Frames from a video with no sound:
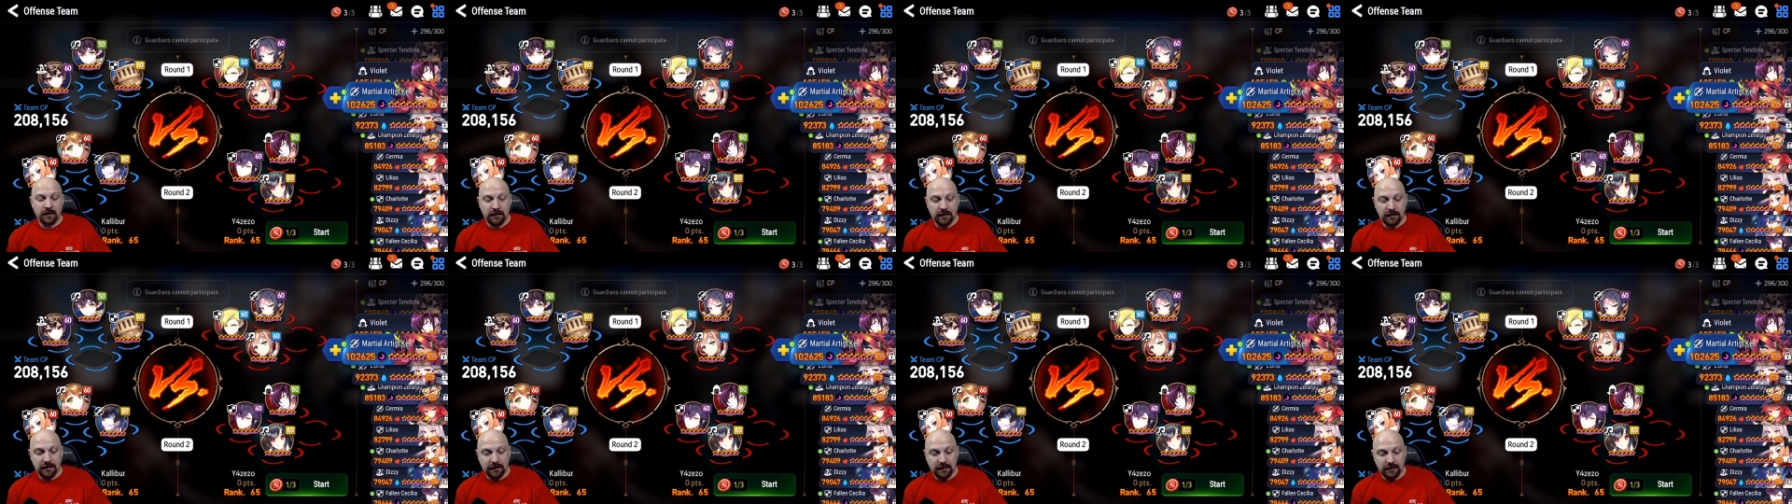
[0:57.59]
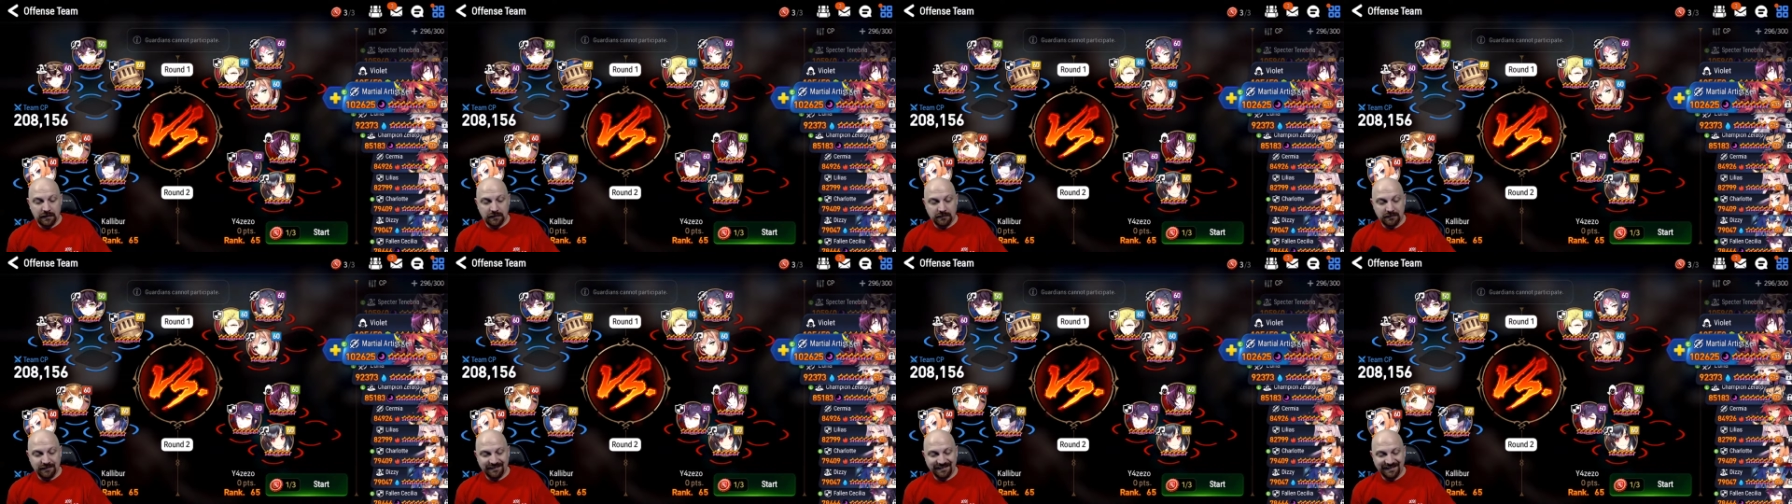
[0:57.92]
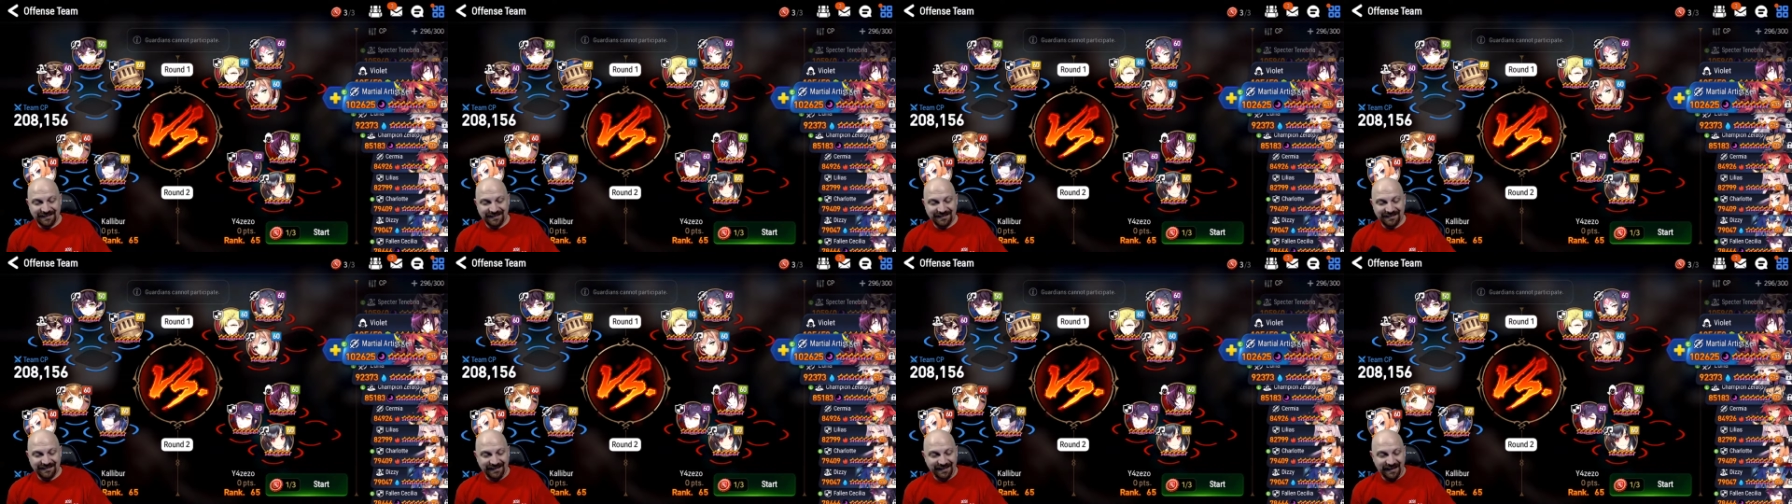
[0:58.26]
and this
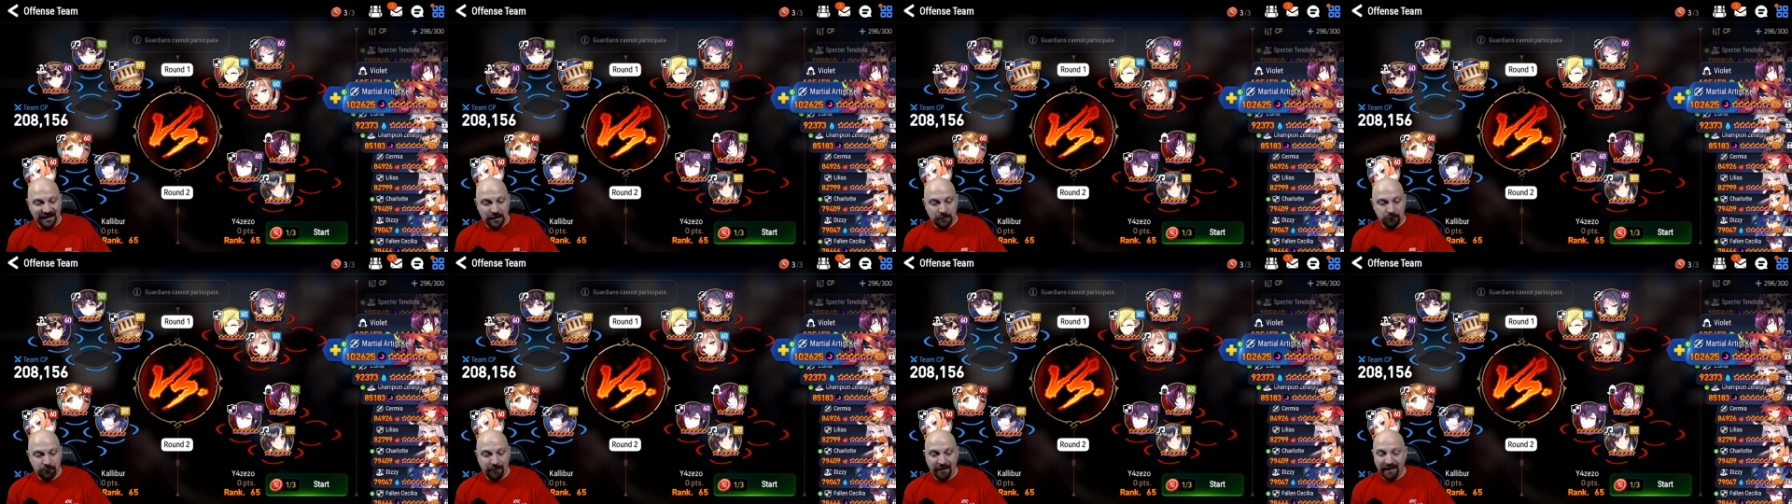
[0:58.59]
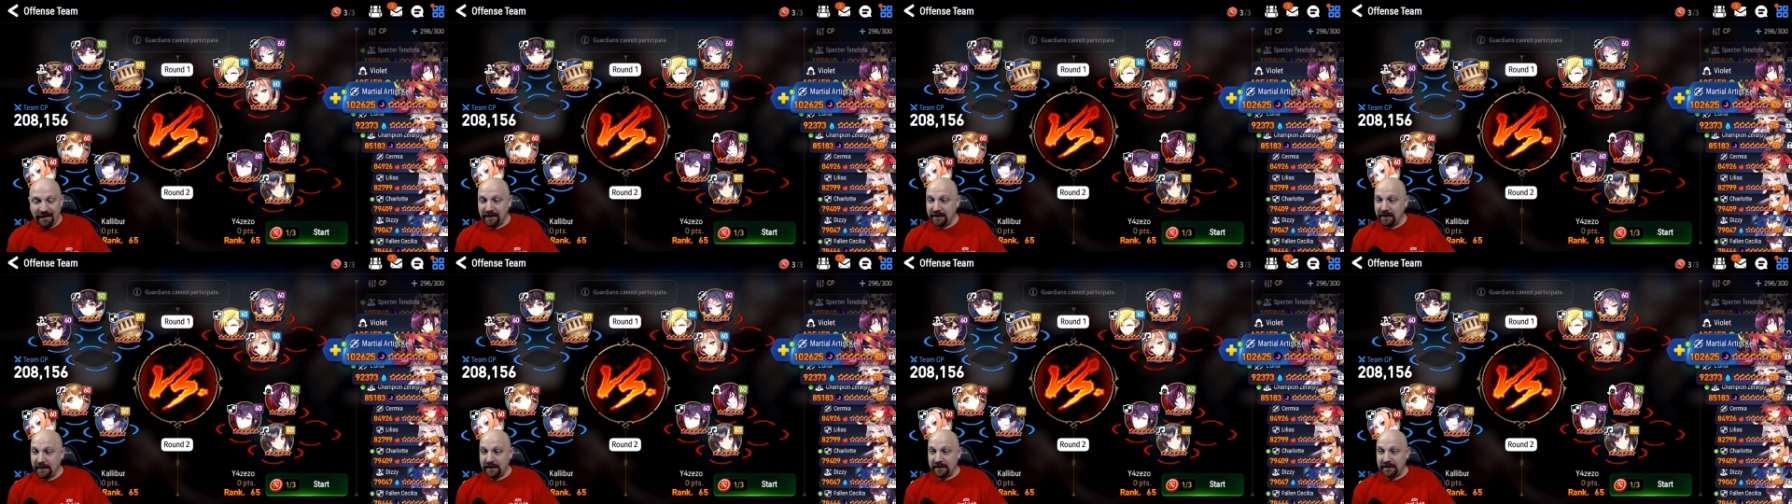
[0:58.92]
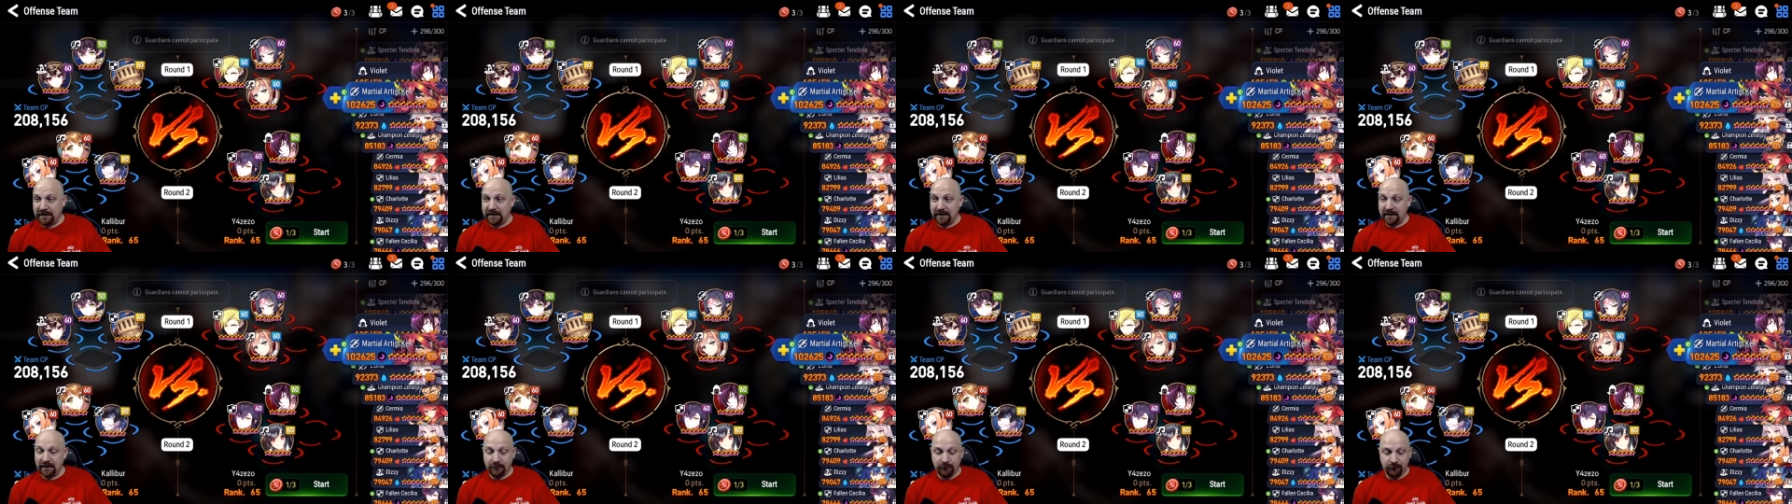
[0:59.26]
isn't a bad
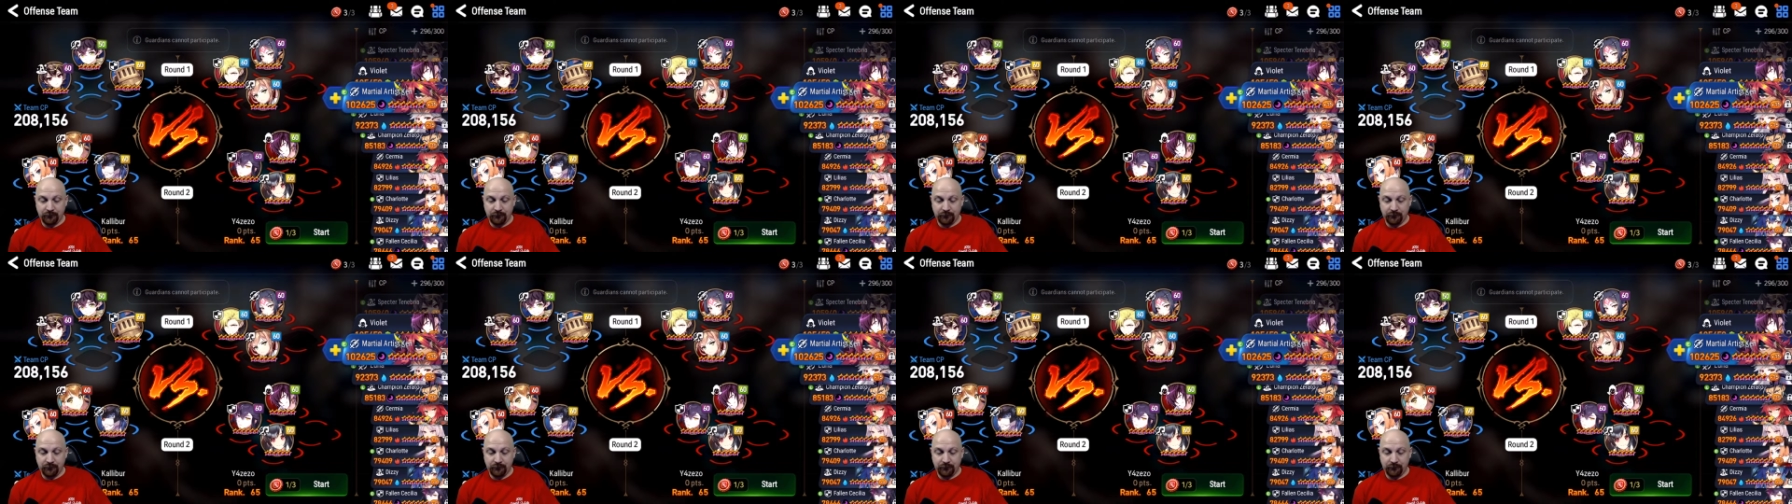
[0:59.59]
idea.